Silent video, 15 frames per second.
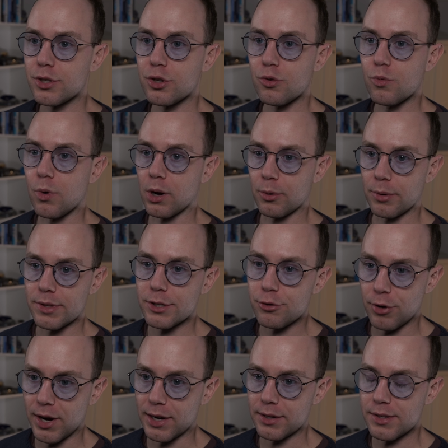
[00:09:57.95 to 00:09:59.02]
to work with
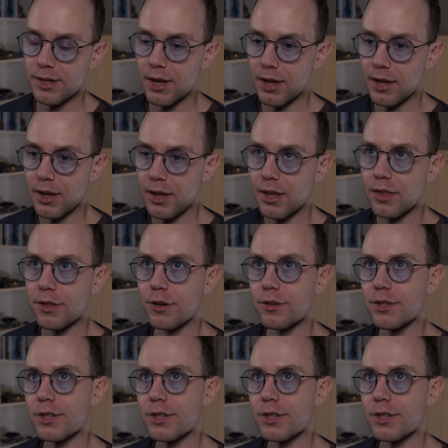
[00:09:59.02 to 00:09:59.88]
strings. There's